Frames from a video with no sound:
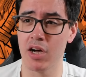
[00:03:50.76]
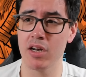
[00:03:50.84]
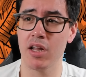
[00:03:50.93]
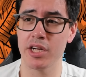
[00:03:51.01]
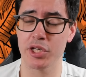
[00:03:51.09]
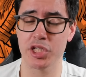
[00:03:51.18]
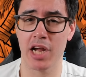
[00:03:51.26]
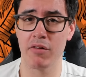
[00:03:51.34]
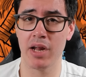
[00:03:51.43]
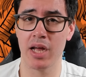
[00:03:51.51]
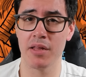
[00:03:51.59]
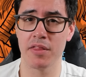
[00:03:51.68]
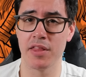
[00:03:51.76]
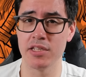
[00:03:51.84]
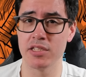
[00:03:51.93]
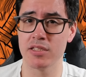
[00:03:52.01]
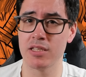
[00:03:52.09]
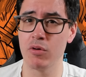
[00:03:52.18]
unlike Chownath, there's
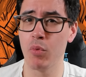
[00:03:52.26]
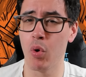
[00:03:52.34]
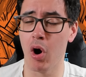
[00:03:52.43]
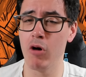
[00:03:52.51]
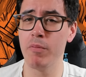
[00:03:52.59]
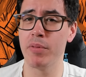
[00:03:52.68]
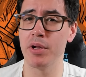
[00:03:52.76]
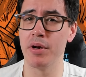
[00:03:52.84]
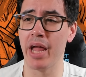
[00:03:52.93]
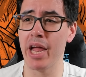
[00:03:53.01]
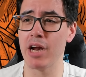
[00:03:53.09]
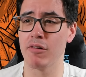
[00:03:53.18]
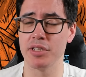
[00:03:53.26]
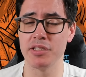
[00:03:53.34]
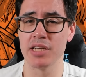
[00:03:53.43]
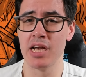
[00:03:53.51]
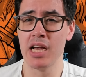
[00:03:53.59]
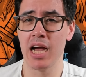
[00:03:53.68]
still more open
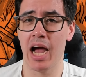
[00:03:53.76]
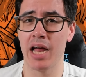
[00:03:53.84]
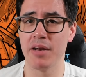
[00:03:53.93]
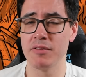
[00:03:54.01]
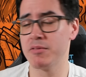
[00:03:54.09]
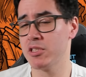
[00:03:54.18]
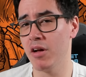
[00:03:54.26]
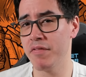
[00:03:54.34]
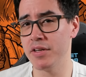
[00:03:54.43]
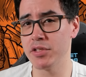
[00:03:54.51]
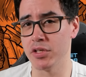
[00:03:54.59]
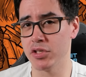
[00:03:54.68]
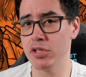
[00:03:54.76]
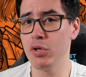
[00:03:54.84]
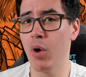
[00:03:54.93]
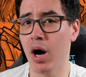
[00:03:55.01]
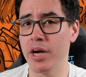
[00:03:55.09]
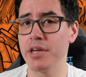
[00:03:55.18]
areas and stuff isn't too
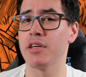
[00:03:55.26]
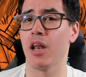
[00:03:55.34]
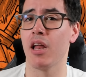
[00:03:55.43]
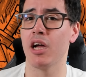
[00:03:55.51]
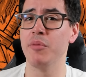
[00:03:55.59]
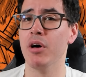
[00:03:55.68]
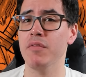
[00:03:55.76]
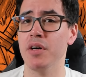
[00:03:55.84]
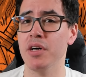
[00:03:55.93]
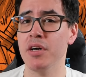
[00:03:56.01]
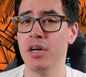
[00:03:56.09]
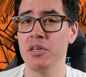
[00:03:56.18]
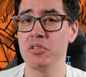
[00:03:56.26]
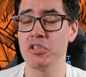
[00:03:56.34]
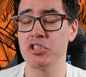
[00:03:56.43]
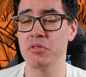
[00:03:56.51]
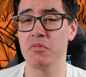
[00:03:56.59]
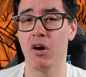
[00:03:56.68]
high to climb over. So it
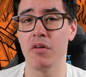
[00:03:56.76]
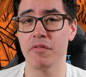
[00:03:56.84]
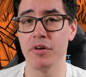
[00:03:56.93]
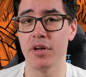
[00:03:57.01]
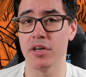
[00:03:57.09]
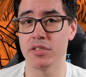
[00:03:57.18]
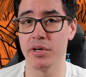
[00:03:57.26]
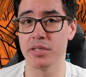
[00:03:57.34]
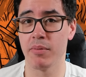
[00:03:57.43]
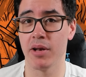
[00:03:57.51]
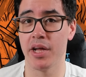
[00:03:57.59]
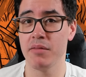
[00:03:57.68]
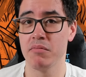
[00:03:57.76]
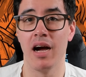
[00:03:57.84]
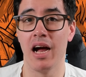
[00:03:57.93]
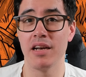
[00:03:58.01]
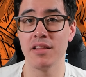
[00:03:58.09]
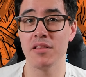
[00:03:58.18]
should offer a nice way to play.
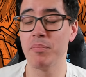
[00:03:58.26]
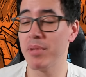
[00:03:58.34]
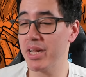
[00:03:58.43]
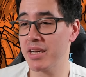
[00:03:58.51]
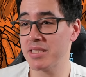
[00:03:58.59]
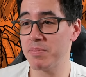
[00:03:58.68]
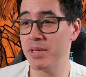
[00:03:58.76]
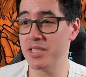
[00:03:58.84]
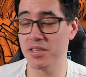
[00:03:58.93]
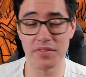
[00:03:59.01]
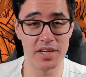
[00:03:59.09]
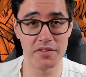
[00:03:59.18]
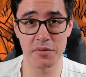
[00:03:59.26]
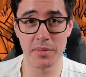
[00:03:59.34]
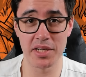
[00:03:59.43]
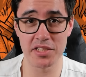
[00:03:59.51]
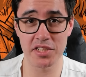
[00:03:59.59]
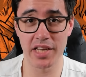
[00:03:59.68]
And then the biggest piece of
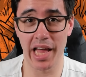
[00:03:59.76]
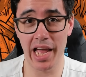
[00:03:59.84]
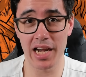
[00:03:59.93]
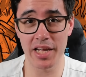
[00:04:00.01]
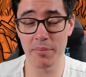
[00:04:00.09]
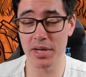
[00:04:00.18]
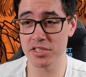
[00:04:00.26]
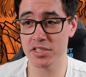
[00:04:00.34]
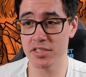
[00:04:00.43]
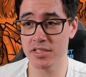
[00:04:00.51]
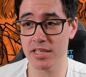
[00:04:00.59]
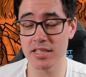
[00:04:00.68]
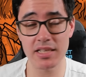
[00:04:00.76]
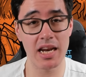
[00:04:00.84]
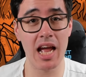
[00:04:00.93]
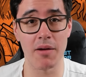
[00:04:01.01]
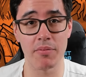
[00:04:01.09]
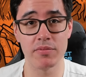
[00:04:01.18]
information that Elliot mentions is an
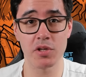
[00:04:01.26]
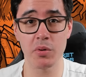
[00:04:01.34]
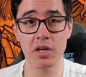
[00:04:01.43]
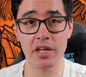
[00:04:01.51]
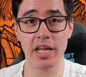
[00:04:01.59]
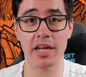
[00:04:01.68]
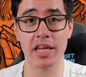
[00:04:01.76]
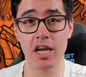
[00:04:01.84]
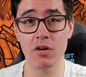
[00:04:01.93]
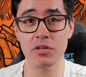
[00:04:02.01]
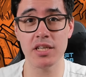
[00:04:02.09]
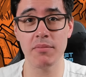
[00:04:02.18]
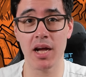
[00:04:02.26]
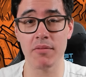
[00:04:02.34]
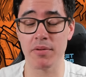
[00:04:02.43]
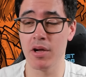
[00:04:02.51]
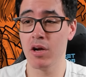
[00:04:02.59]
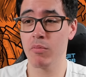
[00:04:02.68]
app. So we're going to get a Kill Team
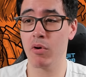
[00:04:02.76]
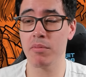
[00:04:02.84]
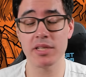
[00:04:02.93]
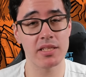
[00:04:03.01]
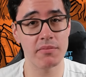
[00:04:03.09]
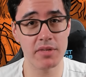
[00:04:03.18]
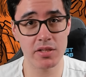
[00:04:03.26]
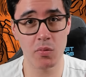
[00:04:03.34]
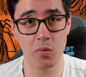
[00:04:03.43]
app, probably similar to